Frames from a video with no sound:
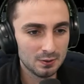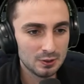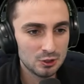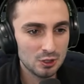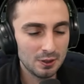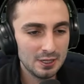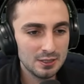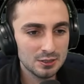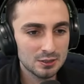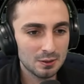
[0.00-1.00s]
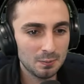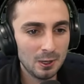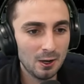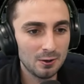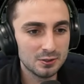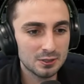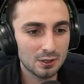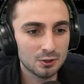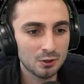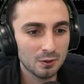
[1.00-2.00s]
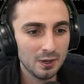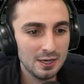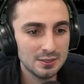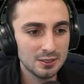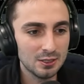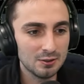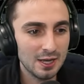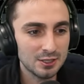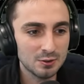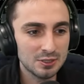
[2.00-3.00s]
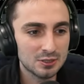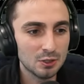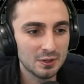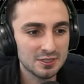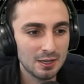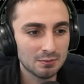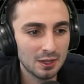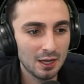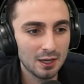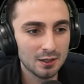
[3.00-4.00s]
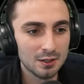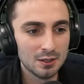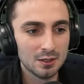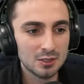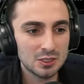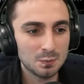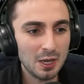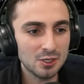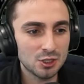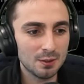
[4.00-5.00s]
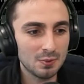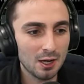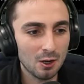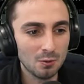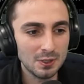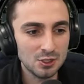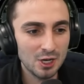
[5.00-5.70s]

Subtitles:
So these posts are crazy, dude. Yeah, so he's doing the same thing, spaceship.obj,